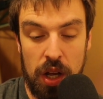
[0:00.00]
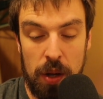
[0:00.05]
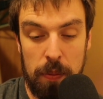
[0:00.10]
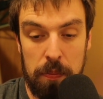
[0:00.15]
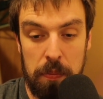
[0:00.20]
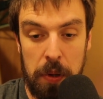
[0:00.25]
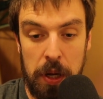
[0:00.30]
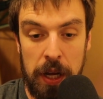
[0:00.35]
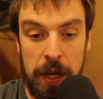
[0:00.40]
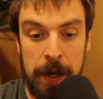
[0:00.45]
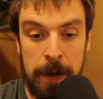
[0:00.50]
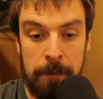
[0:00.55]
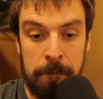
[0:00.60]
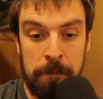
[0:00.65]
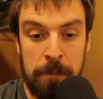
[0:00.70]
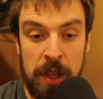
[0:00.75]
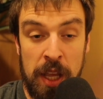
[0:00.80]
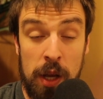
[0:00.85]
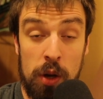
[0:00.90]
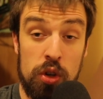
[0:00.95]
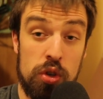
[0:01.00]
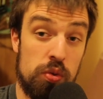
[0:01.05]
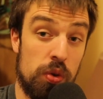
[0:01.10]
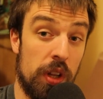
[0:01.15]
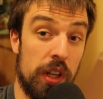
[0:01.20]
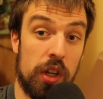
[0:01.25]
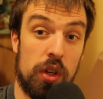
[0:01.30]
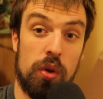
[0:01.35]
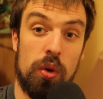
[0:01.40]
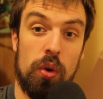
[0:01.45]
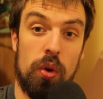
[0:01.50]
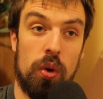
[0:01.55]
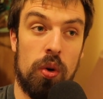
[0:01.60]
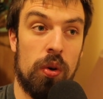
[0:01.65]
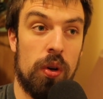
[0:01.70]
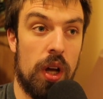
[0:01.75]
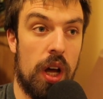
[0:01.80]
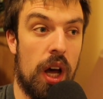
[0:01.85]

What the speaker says: but it was really cool.